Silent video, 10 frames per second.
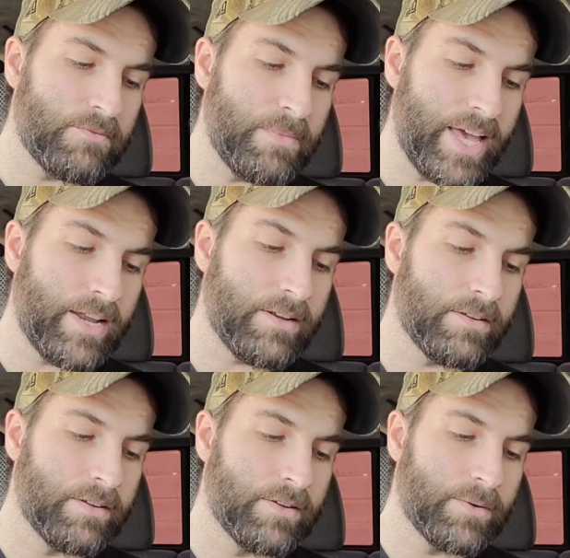men
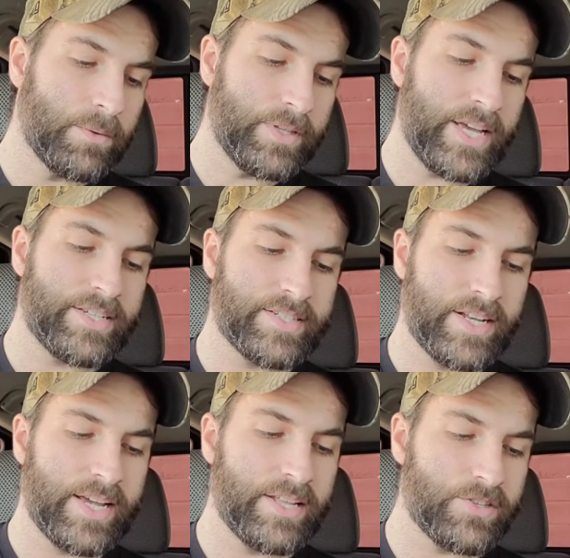when they
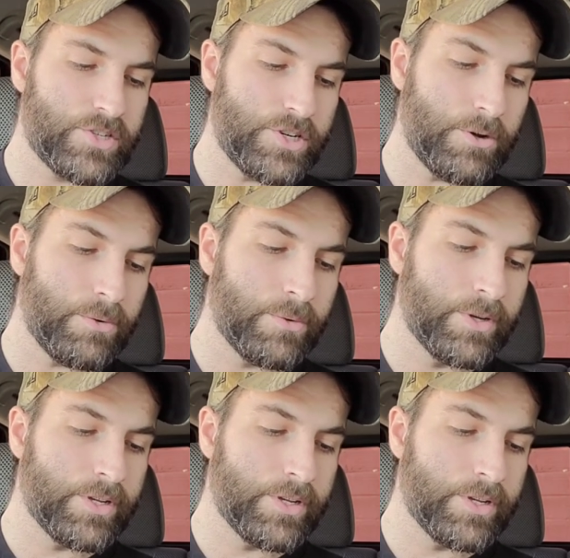sin against you,